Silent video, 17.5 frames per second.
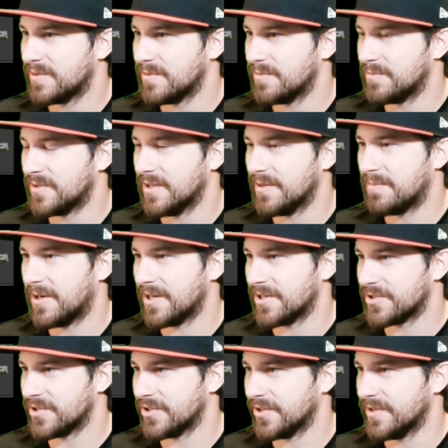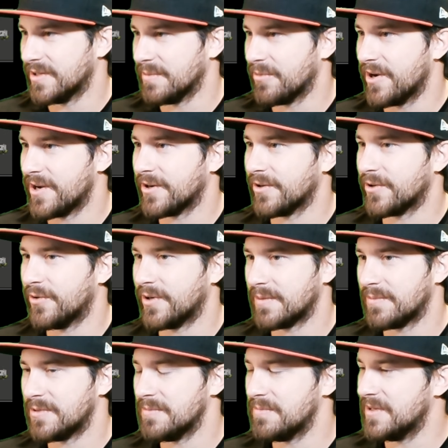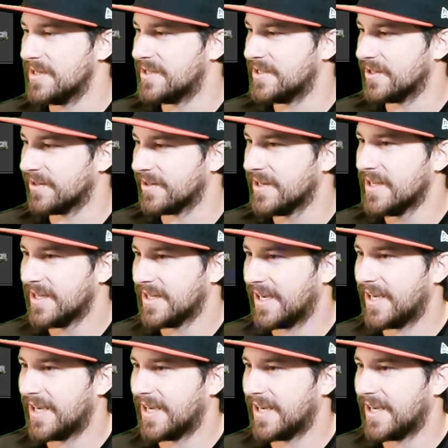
The Punisher and the Breaker going up to B tier.